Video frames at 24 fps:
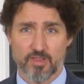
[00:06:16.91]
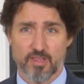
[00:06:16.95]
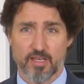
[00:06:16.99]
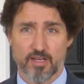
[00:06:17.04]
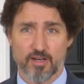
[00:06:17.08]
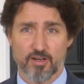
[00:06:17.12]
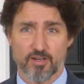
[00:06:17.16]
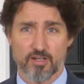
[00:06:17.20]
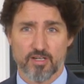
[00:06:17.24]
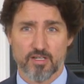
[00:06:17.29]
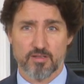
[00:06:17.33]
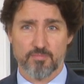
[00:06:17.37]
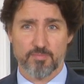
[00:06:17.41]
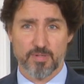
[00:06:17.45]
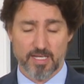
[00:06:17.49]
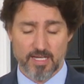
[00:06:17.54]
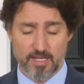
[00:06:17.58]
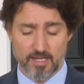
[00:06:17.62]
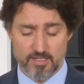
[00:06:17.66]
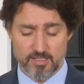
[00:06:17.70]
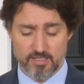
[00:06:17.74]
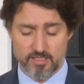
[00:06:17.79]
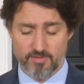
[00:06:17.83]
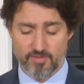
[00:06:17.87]
there
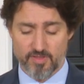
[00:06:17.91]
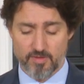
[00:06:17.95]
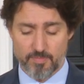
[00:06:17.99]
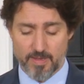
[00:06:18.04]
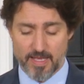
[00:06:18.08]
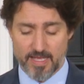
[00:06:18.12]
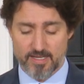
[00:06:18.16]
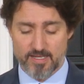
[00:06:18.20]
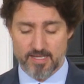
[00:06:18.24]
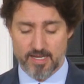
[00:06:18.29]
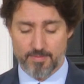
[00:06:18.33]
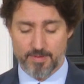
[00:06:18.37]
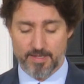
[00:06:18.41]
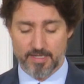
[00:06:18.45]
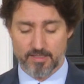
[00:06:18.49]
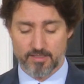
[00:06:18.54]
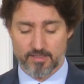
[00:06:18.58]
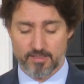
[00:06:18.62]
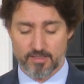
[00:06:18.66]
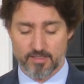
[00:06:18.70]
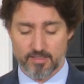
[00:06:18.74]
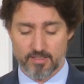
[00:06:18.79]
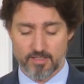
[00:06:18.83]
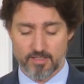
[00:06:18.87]
because of the pandemic.